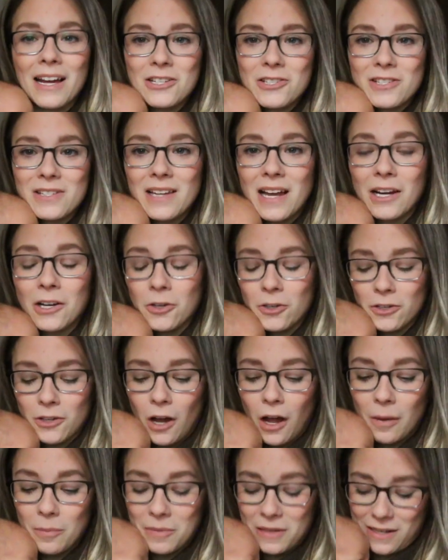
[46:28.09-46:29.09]
I could
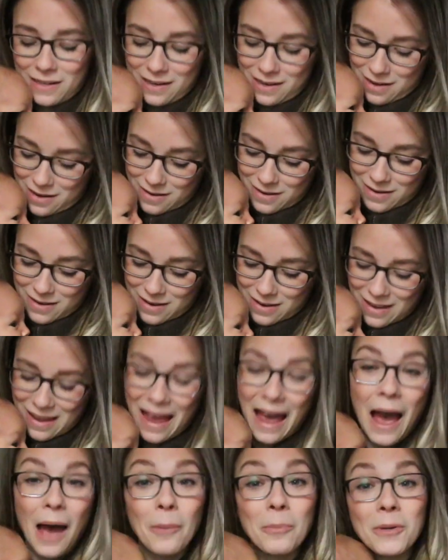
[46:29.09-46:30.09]
not be
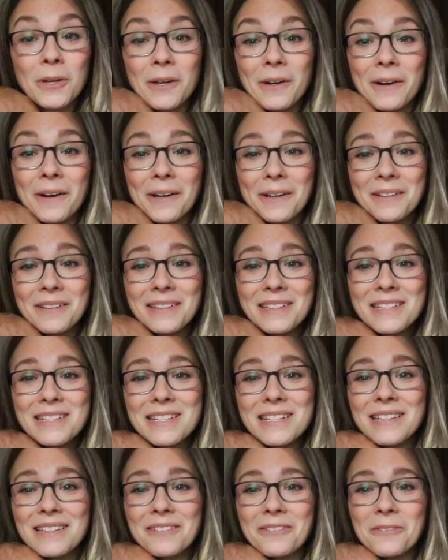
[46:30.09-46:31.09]
happier
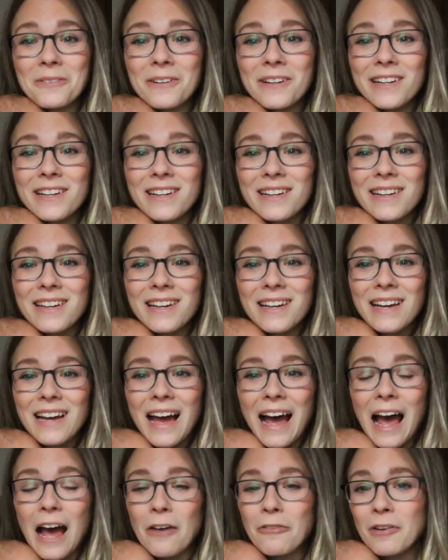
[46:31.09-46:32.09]
to
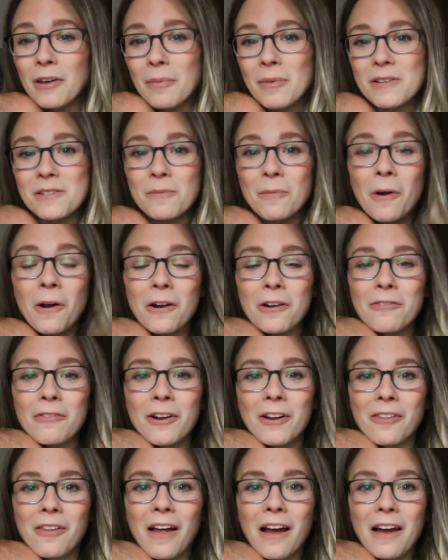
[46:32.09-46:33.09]
have him as a part of
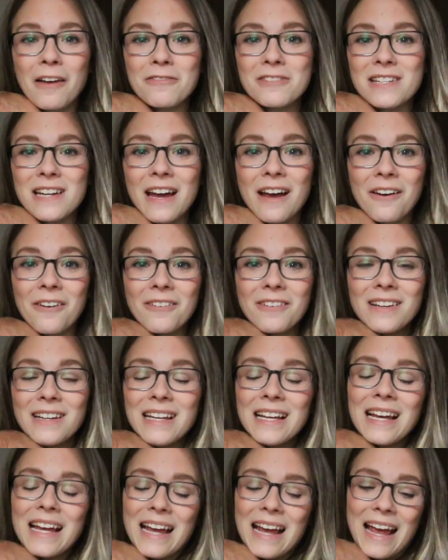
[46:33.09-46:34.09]
our lives now.
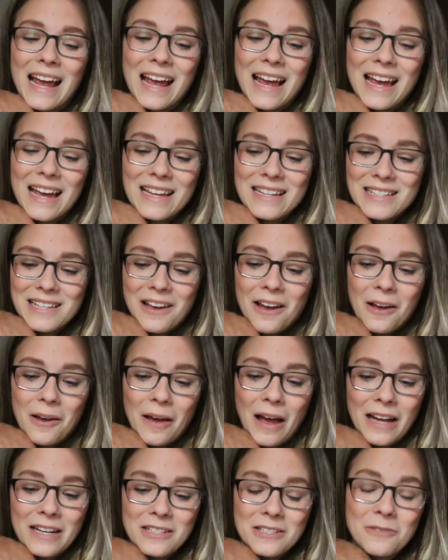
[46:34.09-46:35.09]
And
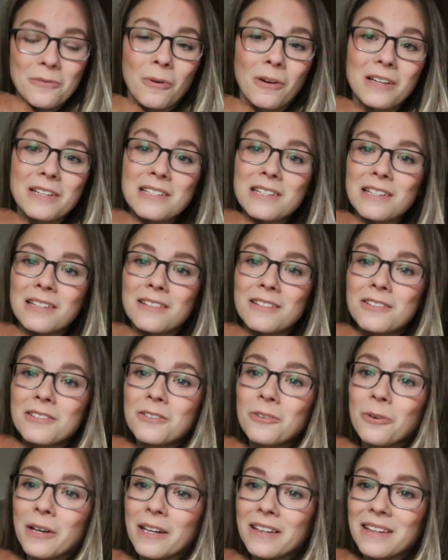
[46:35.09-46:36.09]
I just wanted to
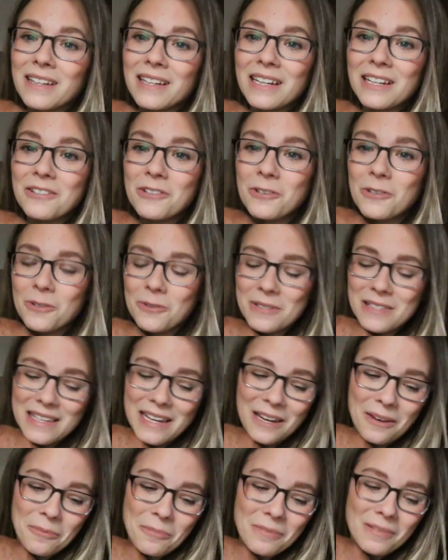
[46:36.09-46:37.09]
just quickly introduce
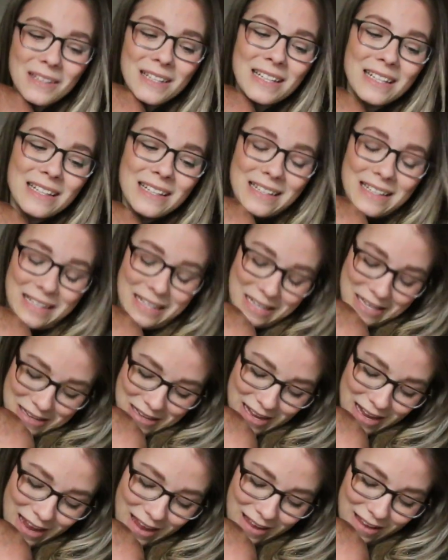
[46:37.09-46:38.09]
him.
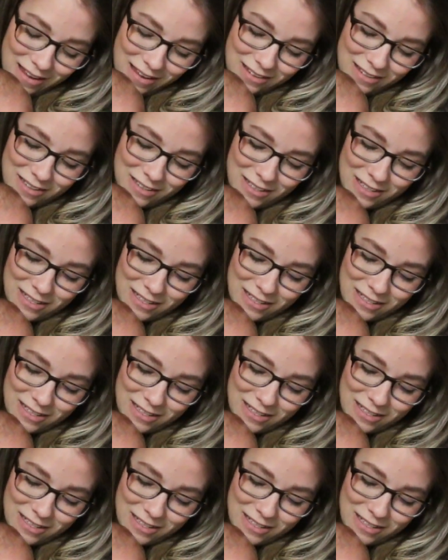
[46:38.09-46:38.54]
Yeah.